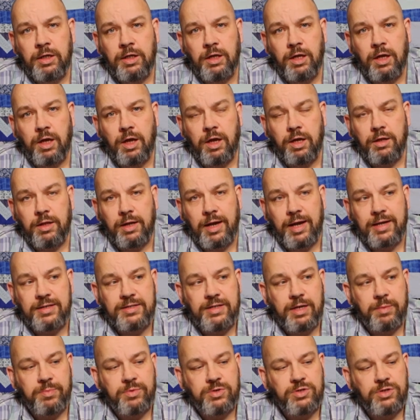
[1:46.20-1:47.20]
the
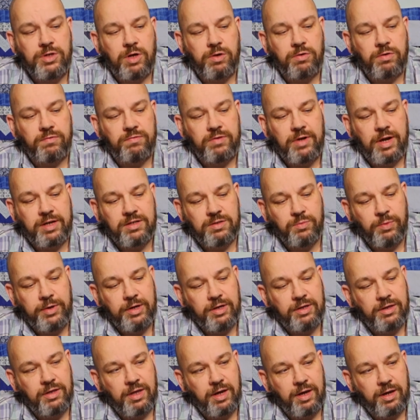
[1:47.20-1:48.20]
last episode of last
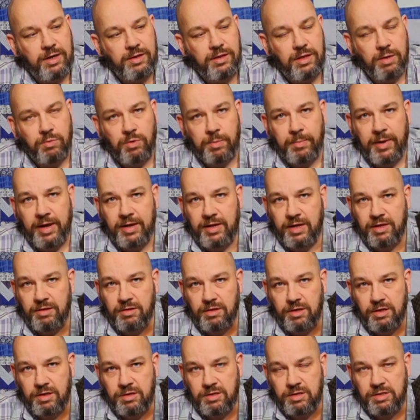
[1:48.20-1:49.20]
week, they were making
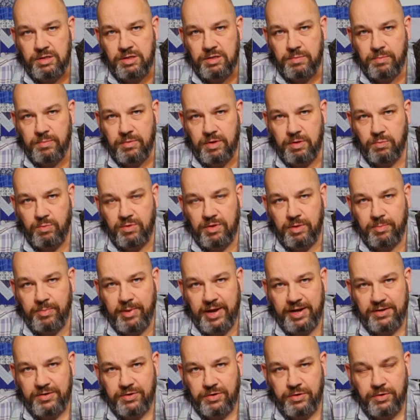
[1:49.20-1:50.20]
these with a
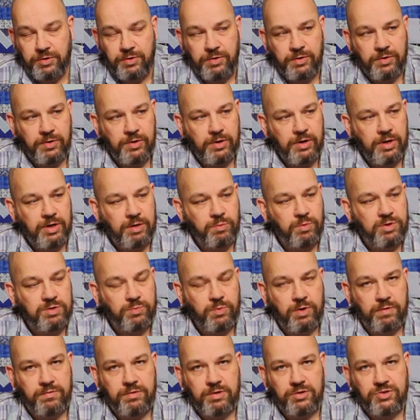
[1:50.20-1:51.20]
pattern. Was
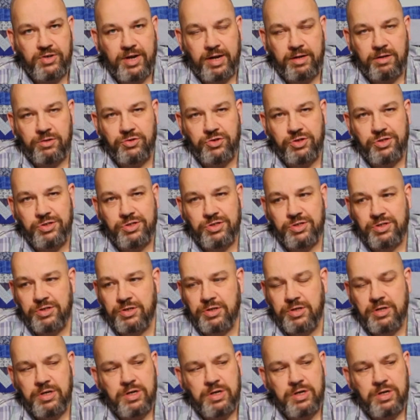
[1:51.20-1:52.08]
one of the challenges.